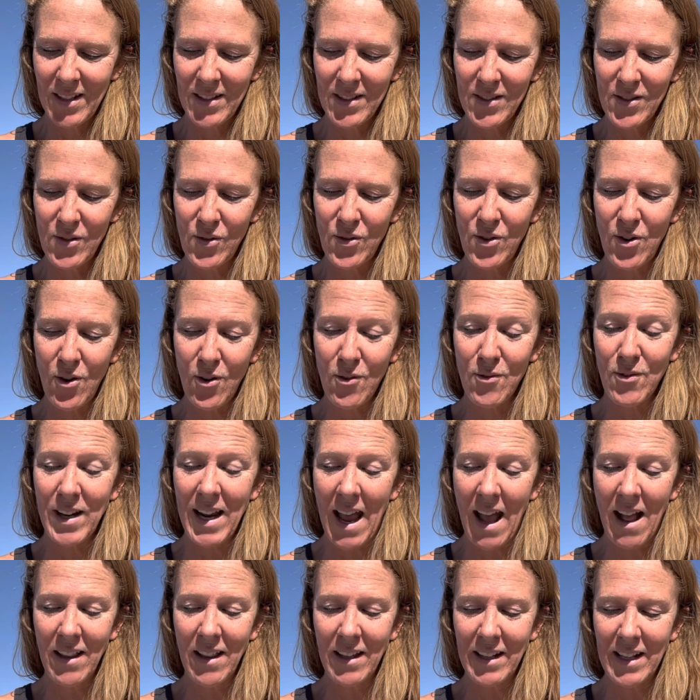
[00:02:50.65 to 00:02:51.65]
to know
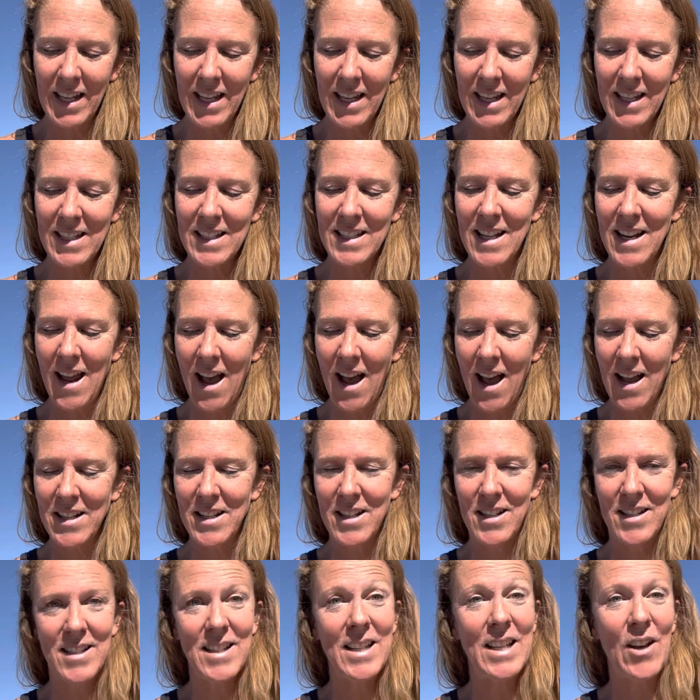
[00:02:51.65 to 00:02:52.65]
reality is not
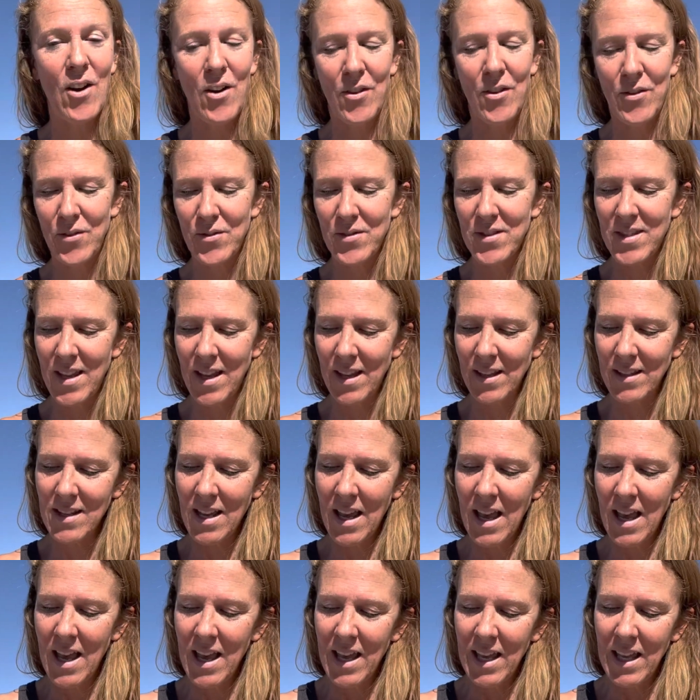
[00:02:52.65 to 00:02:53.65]
to see all those things.
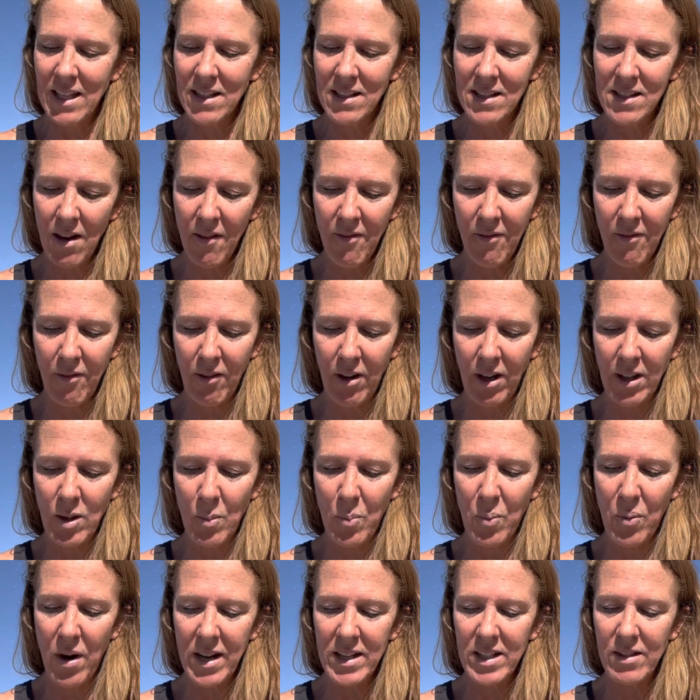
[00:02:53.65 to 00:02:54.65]
In suffering, the
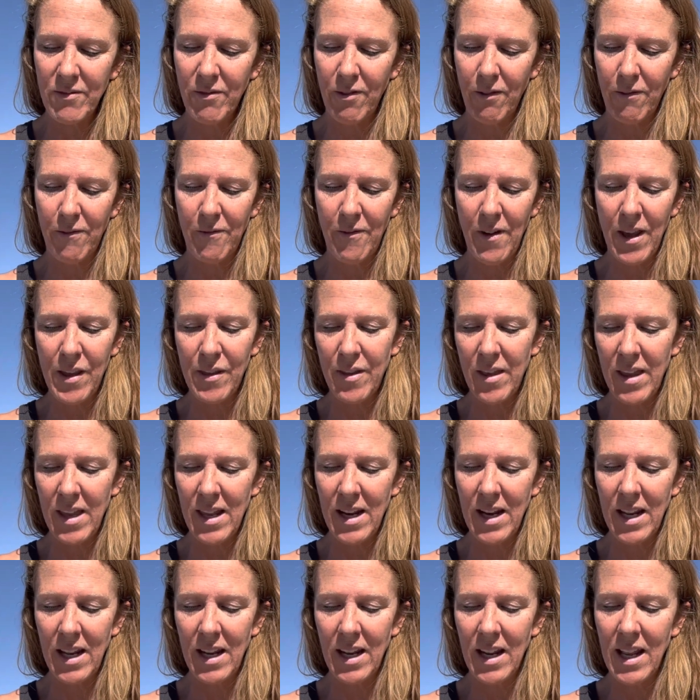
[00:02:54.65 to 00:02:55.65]
price for faith
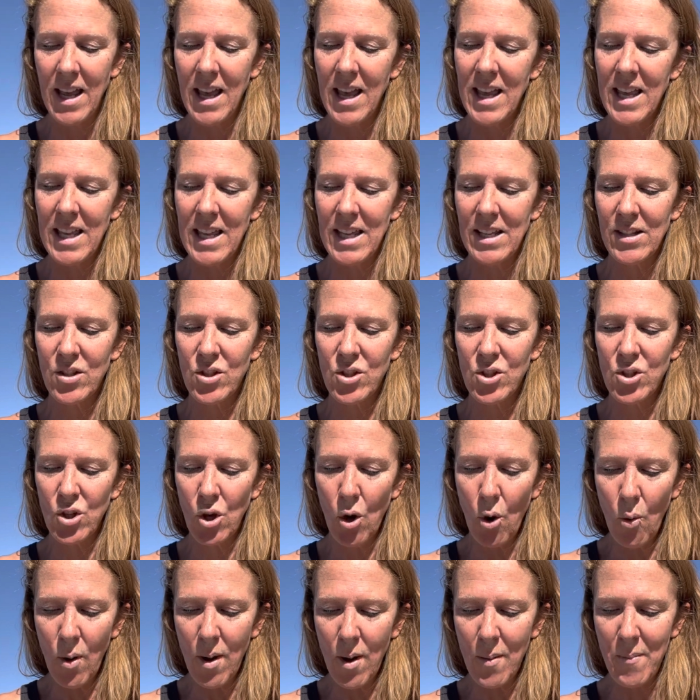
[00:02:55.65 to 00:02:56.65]
in it is
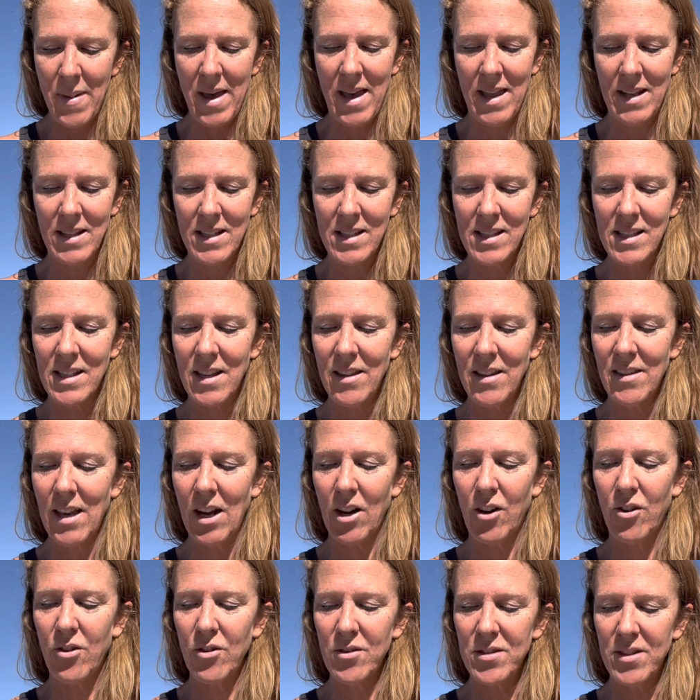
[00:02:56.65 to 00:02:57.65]
so immense
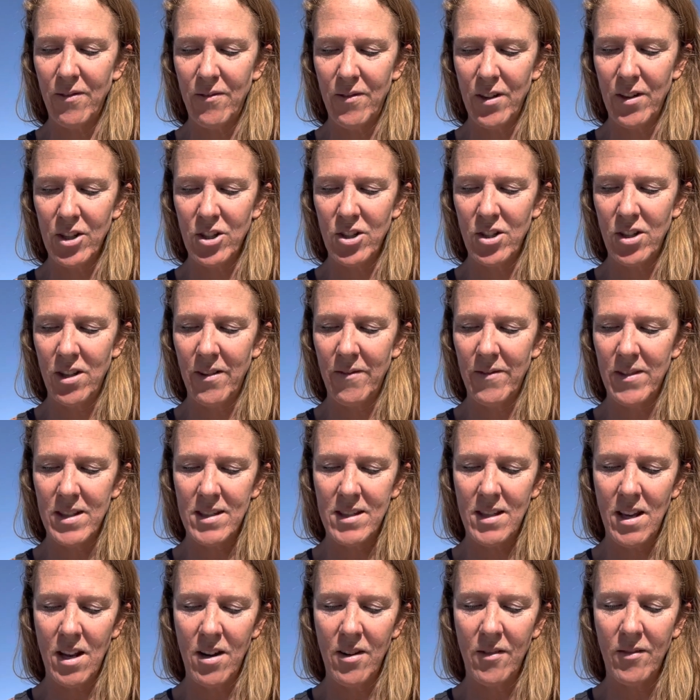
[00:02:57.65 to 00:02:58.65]
that crucifixion of the
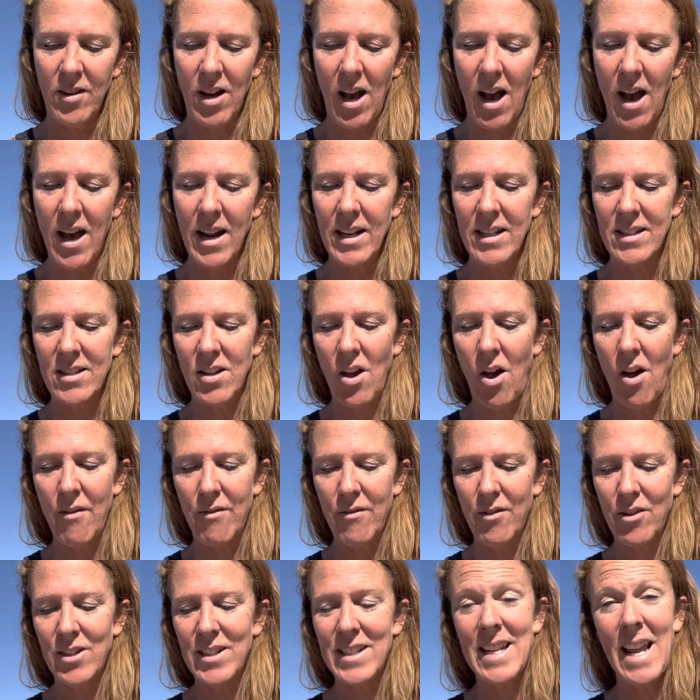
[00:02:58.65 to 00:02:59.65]
Son of God is
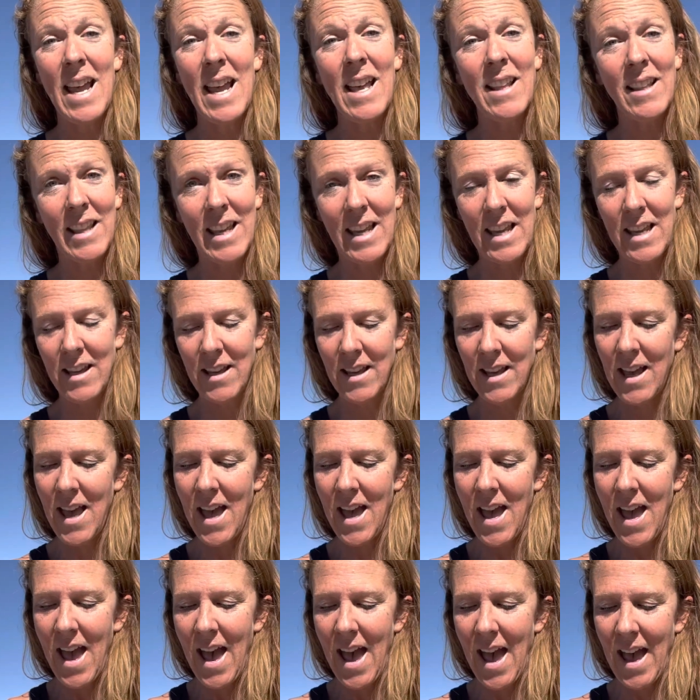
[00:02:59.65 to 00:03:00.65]
offered daily
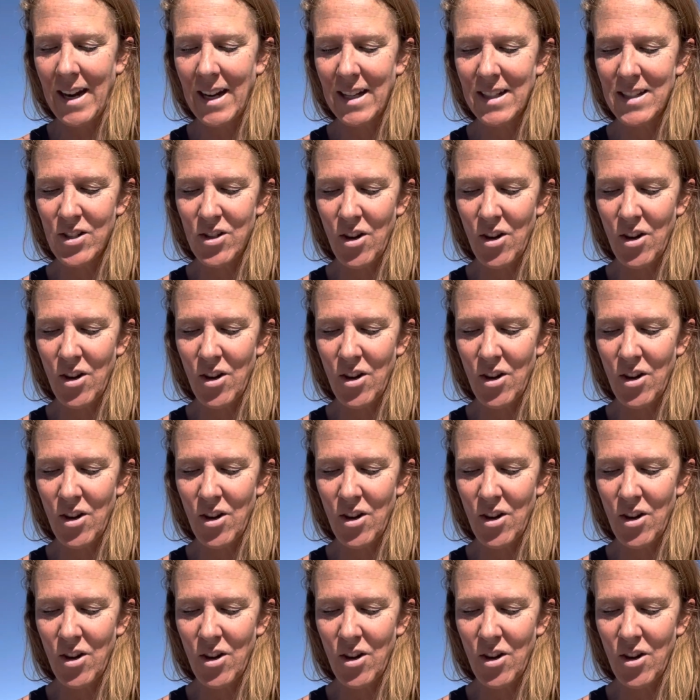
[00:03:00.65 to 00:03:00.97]
at its